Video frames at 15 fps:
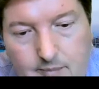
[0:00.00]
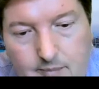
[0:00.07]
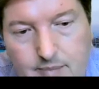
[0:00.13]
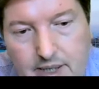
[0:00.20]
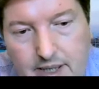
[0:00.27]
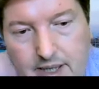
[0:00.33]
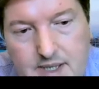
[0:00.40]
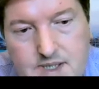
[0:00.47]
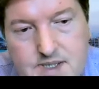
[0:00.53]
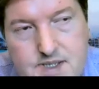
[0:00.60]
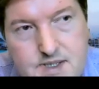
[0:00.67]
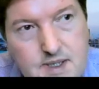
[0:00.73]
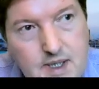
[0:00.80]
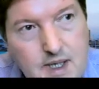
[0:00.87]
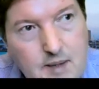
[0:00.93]
but
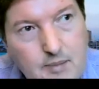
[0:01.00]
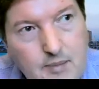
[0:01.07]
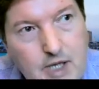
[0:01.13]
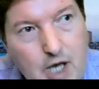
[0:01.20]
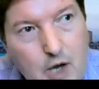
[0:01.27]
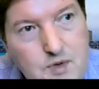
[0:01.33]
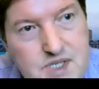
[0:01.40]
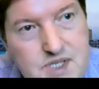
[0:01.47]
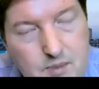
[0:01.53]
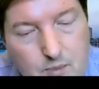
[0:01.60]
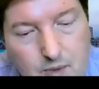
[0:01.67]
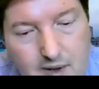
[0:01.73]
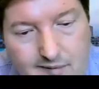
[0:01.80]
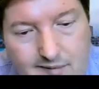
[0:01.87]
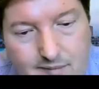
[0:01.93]
it's coated
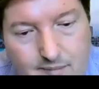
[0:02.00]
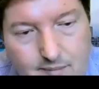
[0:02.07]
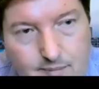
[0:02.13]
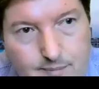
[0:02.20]
with